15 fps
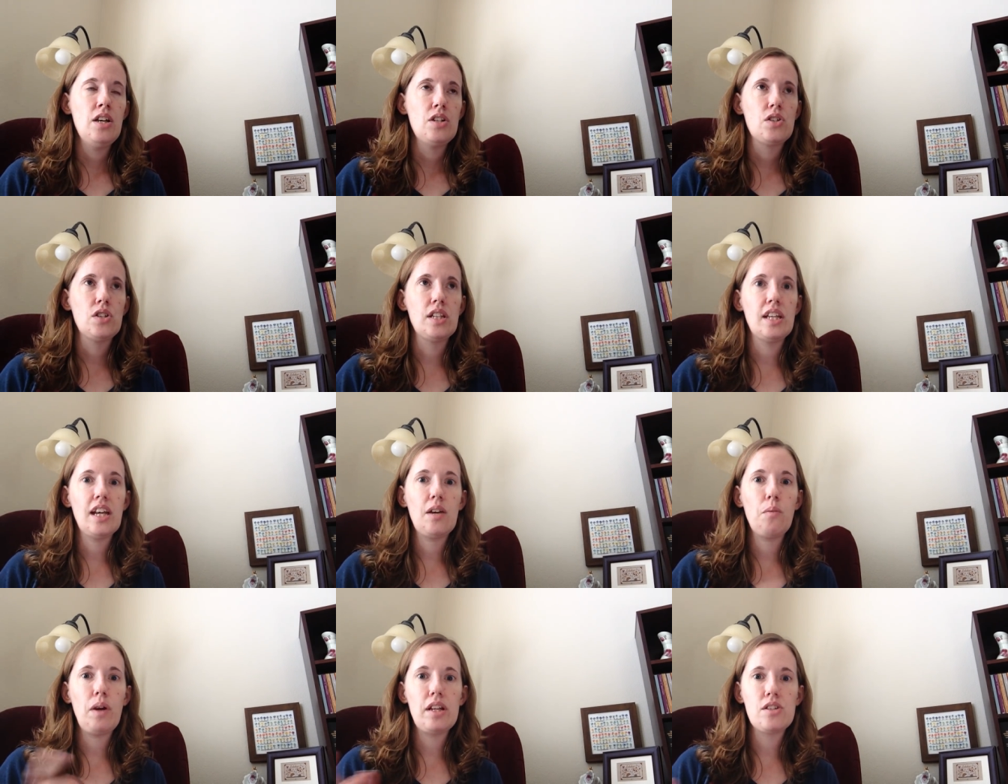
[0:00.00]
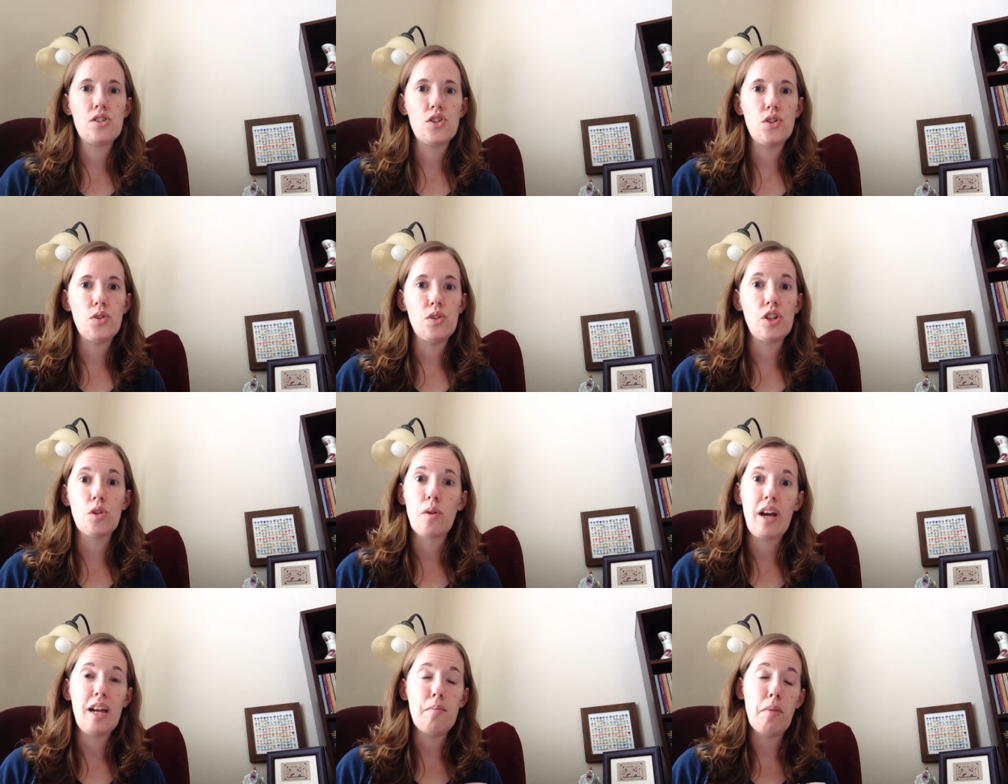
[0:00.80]
So then I went to the
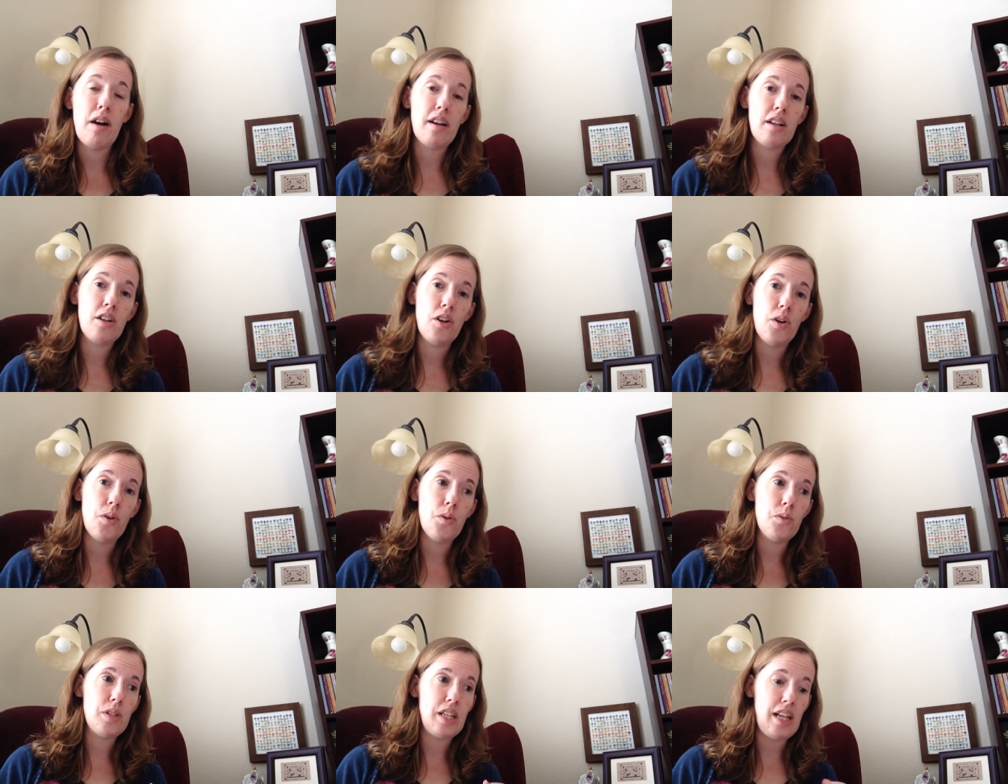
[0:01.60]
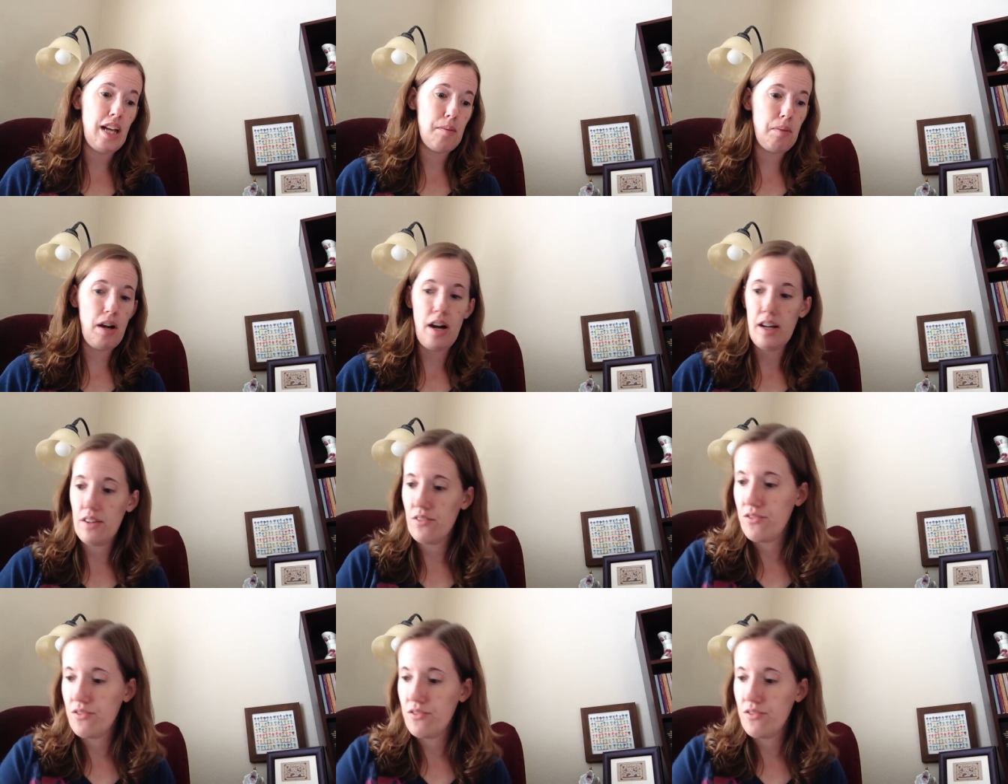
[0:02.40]
gray Monaco that I bought